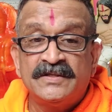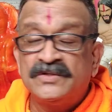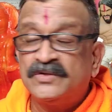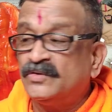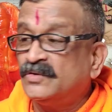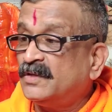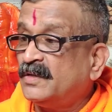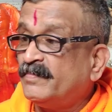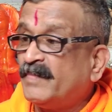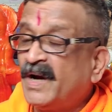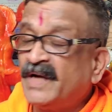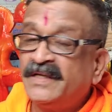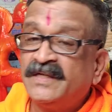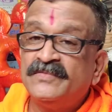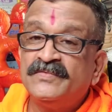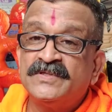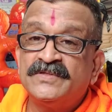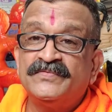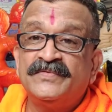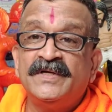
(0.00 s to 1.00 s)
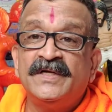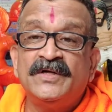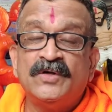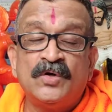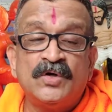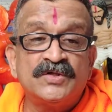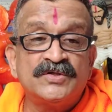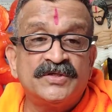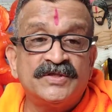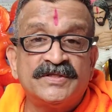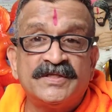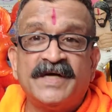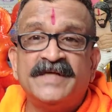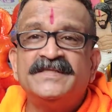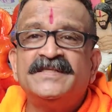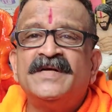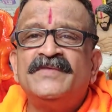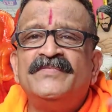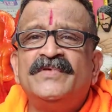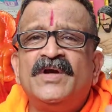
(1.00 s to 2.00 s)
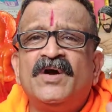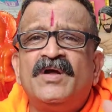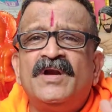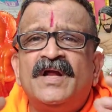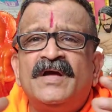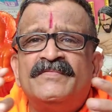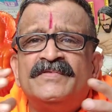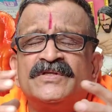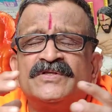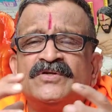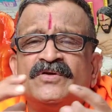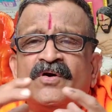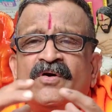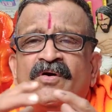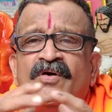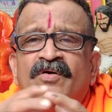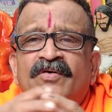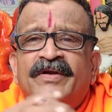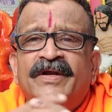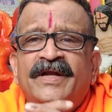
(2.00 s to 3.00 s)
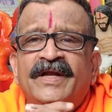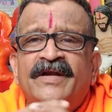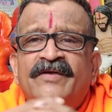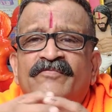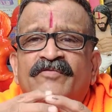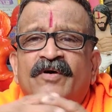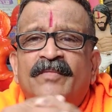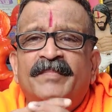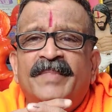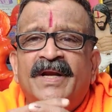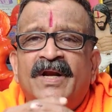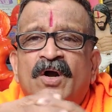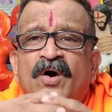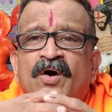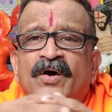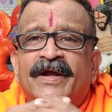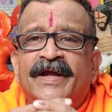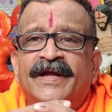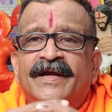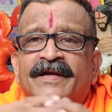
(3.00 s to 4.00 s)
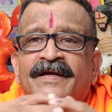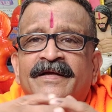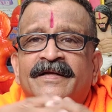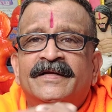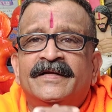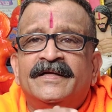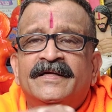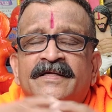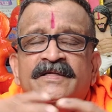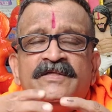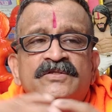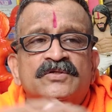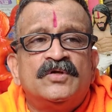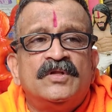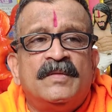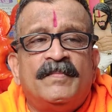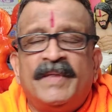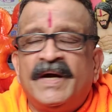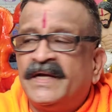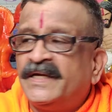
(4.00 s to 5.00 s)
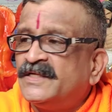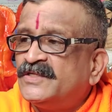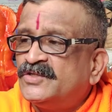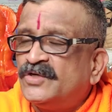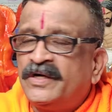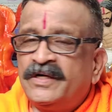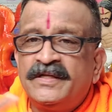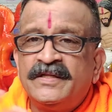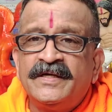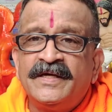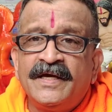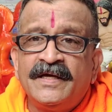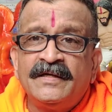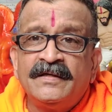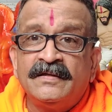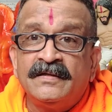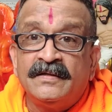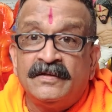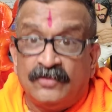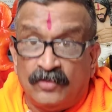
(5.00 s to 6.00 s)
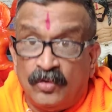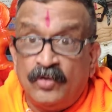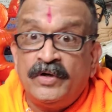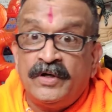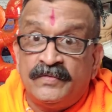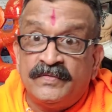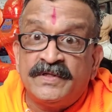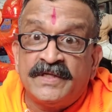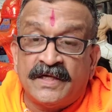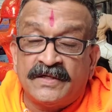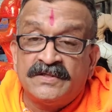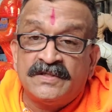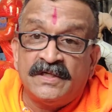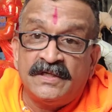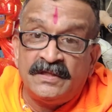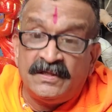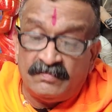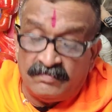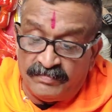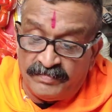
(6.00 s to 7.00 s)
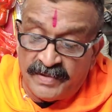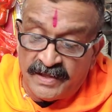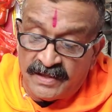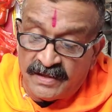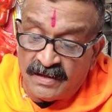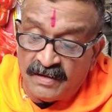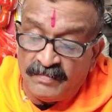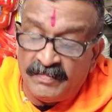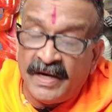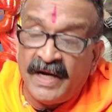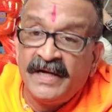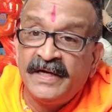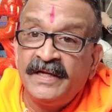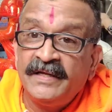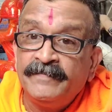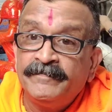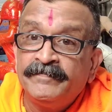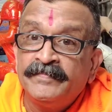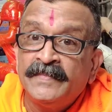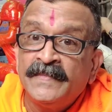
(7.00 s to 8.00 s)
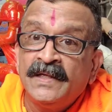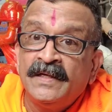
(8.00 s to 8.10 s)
So the monkey was feeling ostracized, and we all have a strong need for belonging. So the monkey joined the gang, though it was actually beaten up badly.